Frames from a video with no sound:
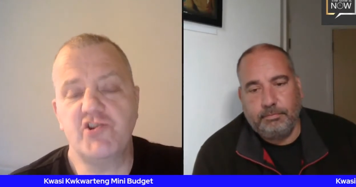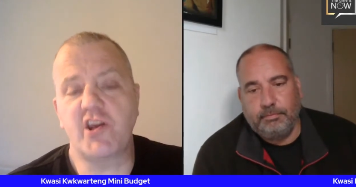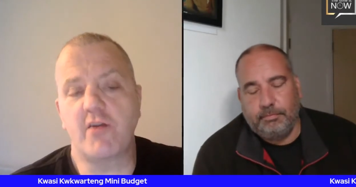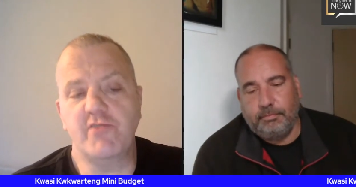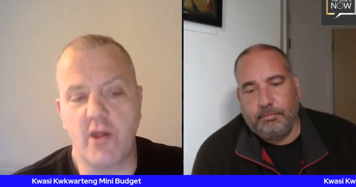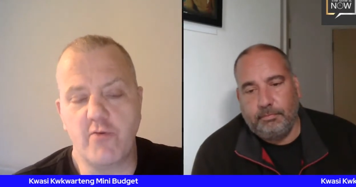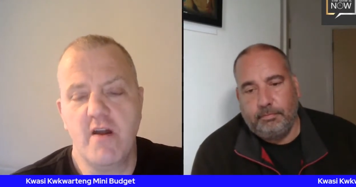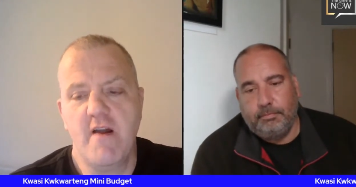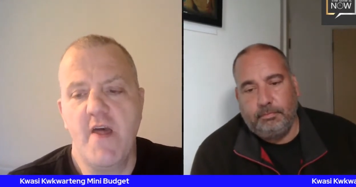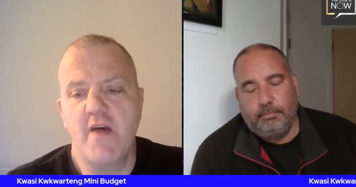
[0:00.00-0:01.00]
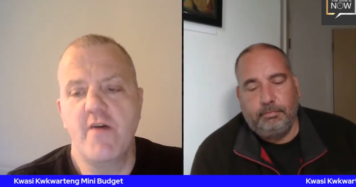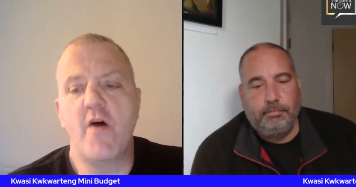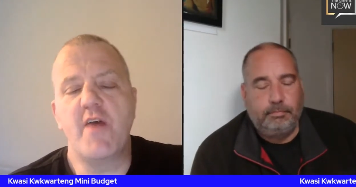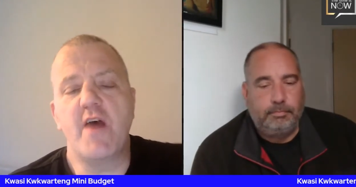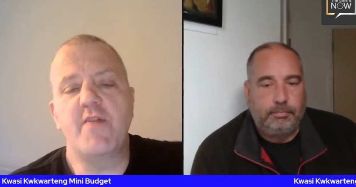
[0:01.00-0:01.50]
Speaker 1: she you know
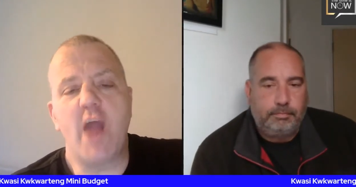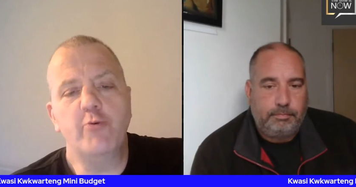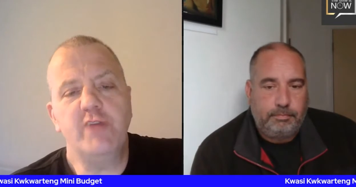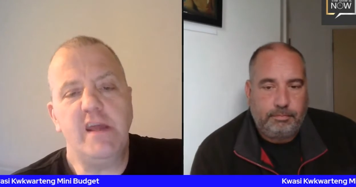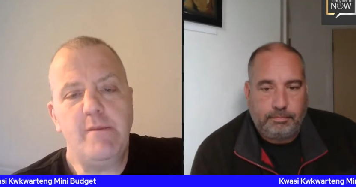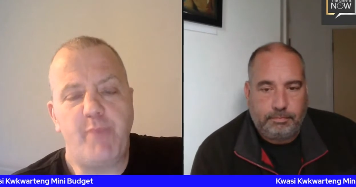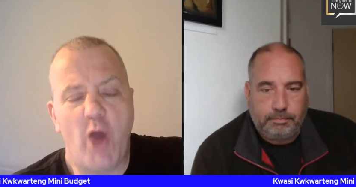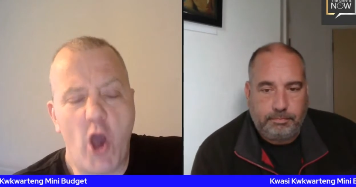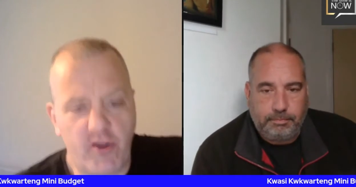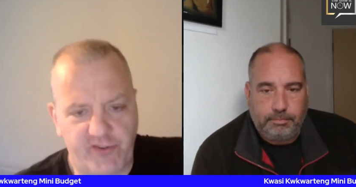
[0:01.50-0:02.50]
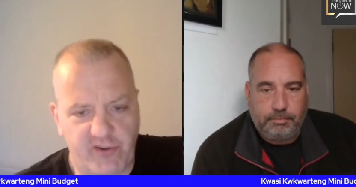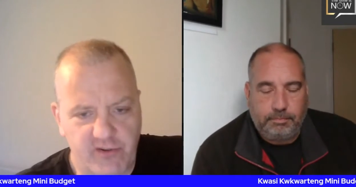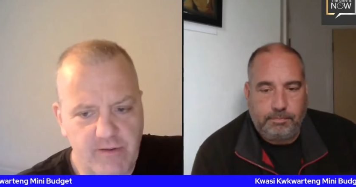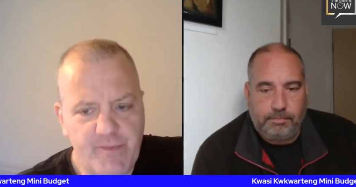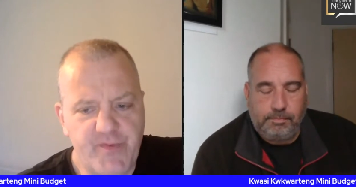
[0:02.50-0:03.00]
the, the only
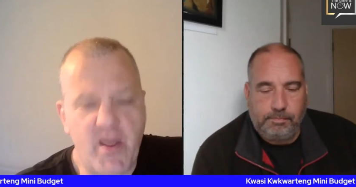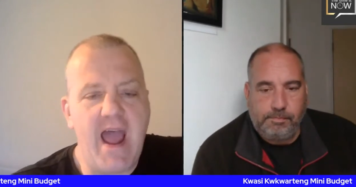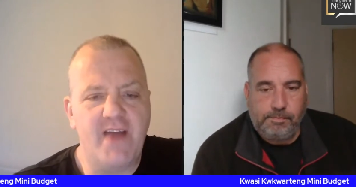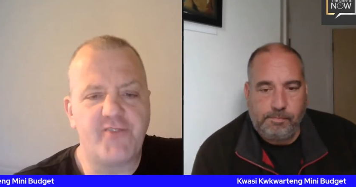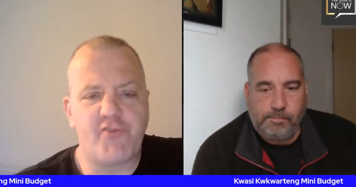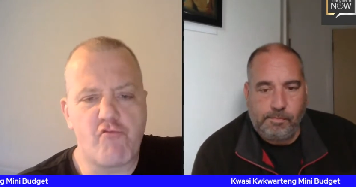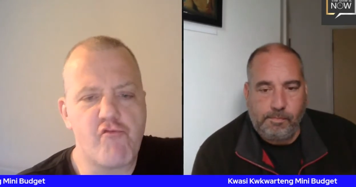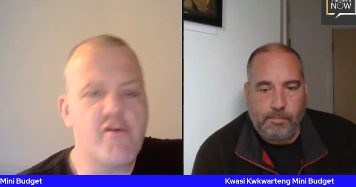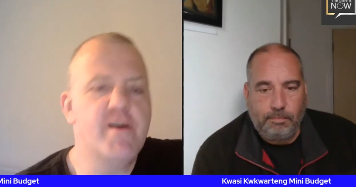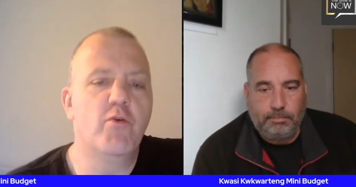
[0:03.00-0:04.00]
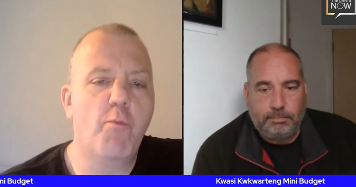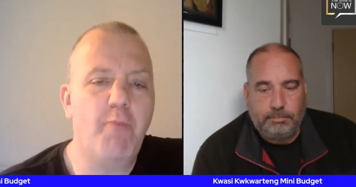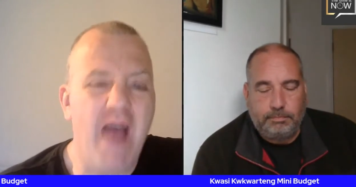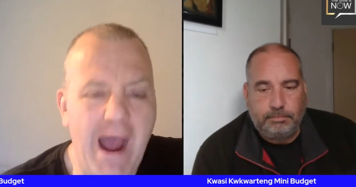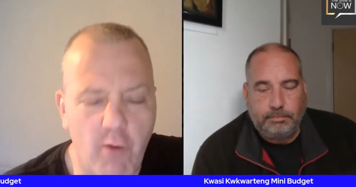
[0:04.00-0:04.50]
person that has real
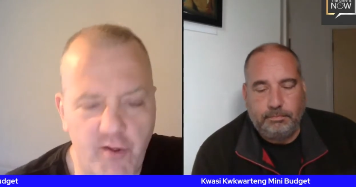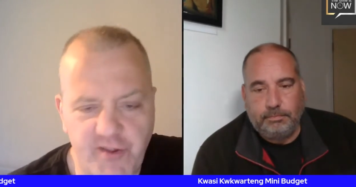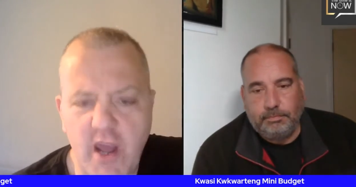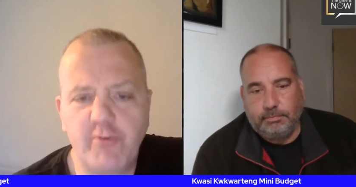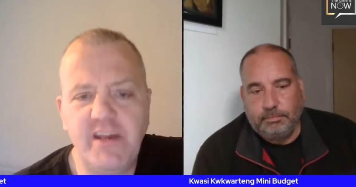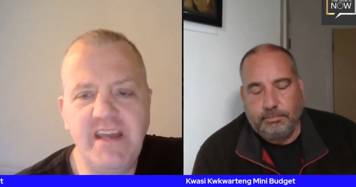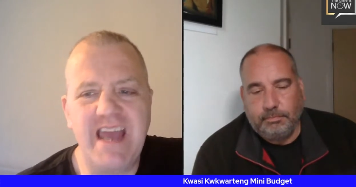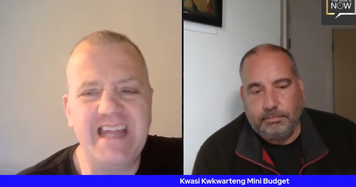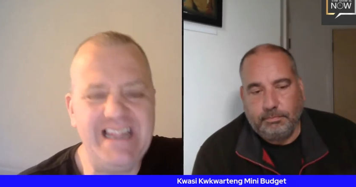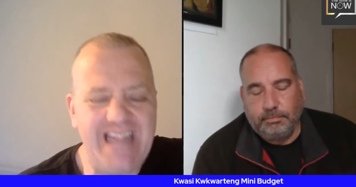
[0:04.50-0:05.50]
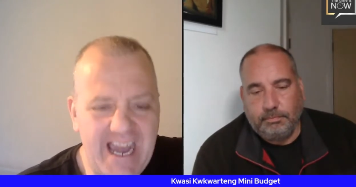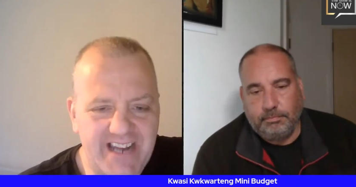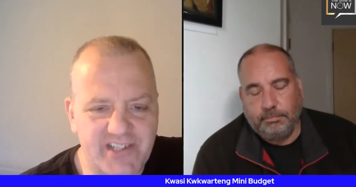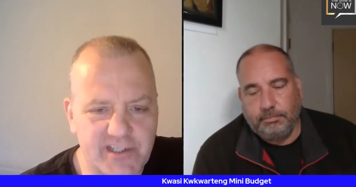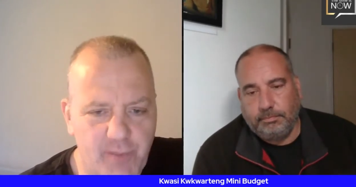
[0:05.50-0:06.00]
power, the only
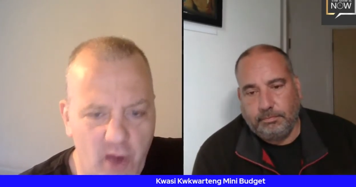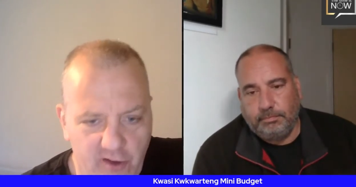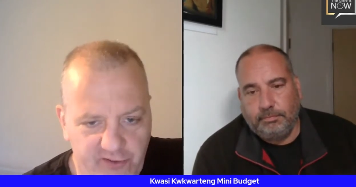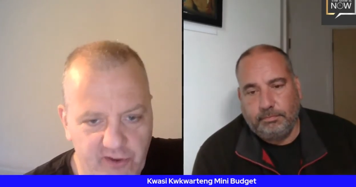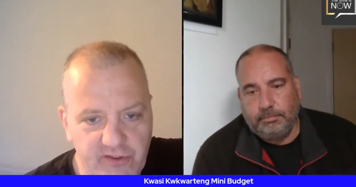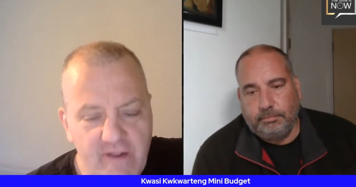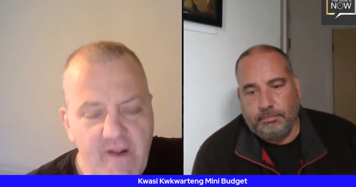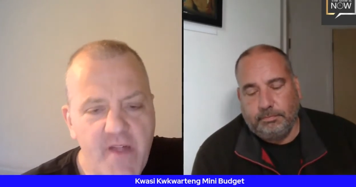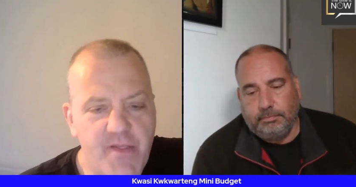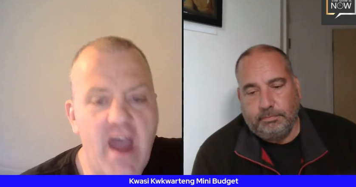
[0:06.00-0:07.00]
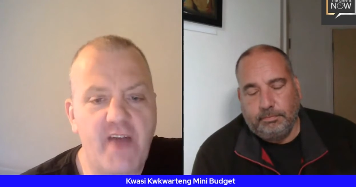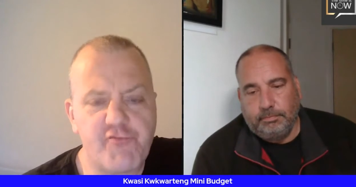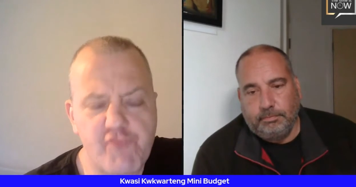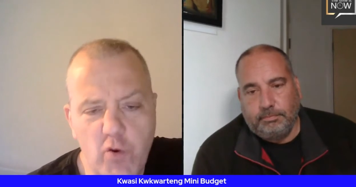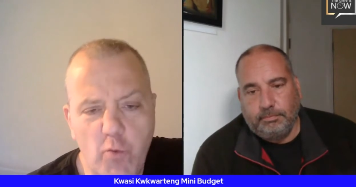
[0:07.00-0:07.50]
elected person that
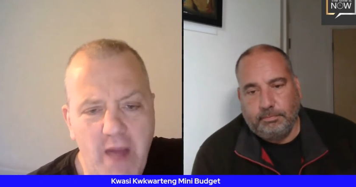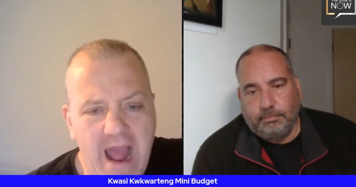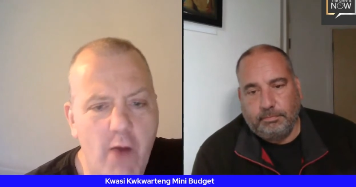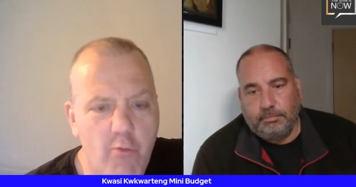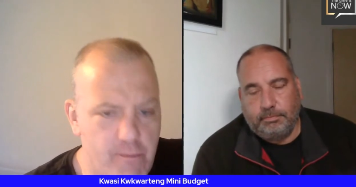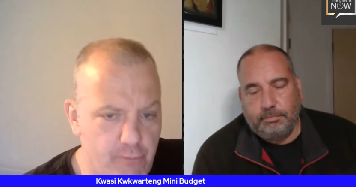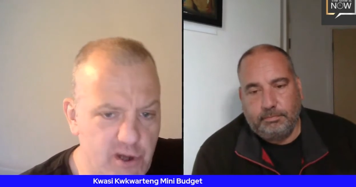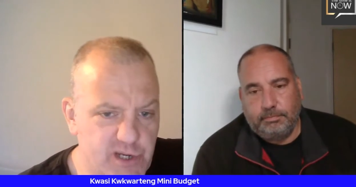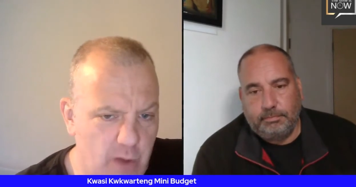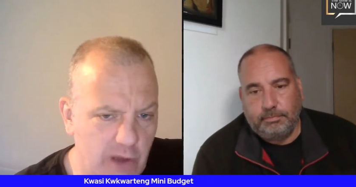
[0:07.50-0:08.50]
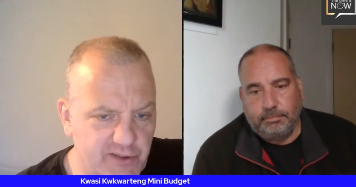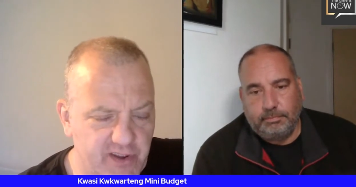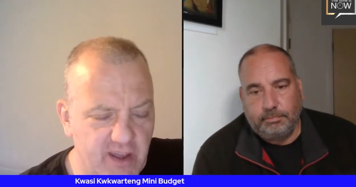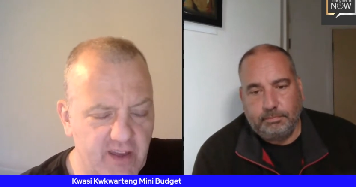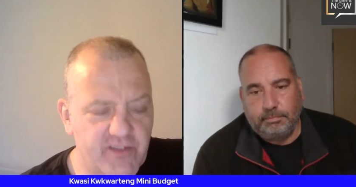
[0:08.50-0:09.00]
has real power in British
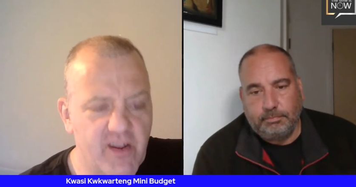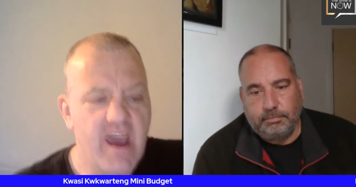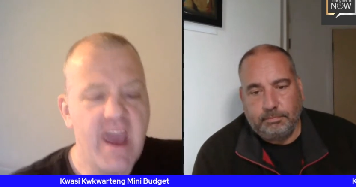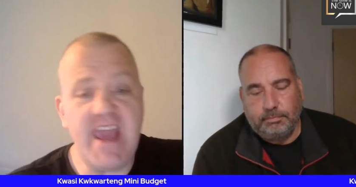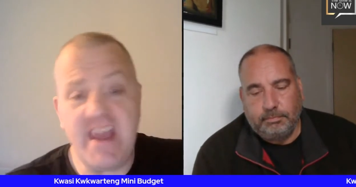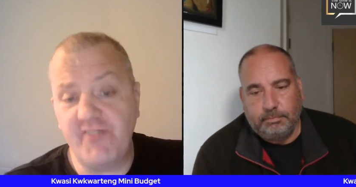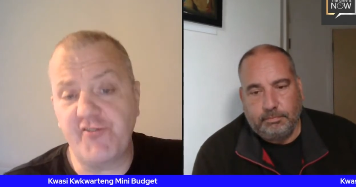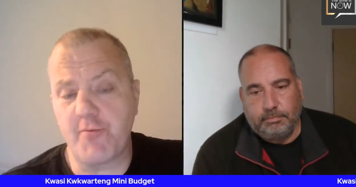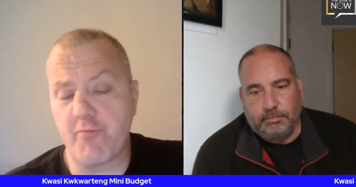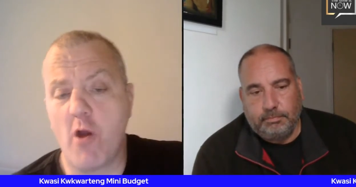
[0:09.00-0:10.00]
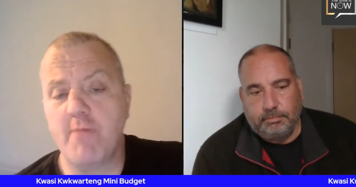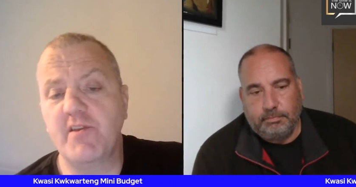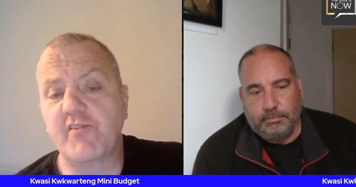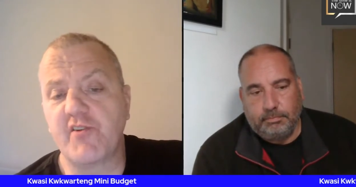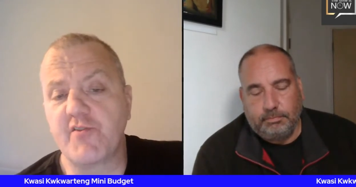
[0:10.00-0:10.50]
politics is the Prime
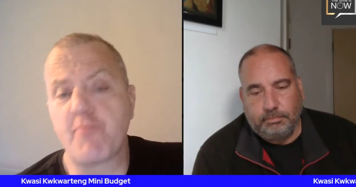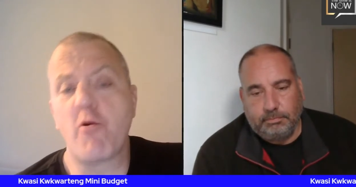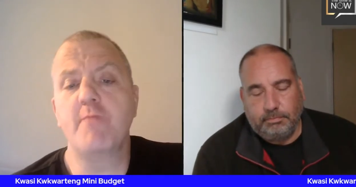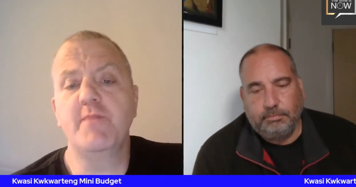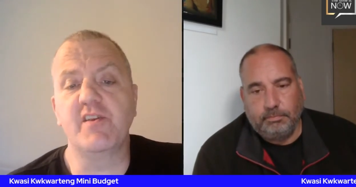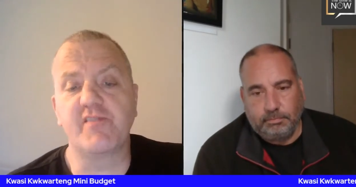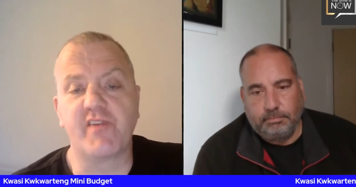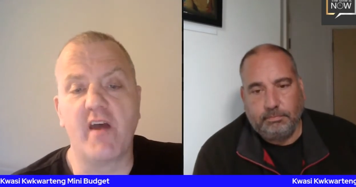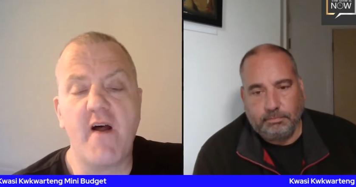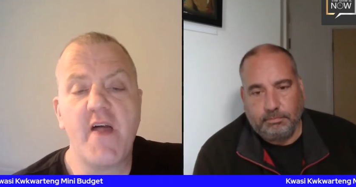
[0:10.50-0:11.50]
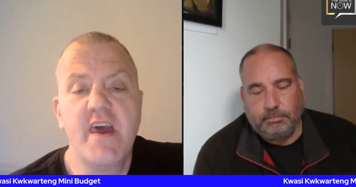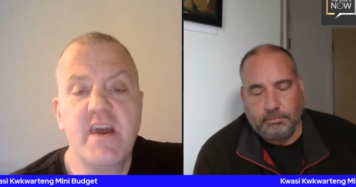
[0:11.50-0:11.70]
Minister. The Prime Minister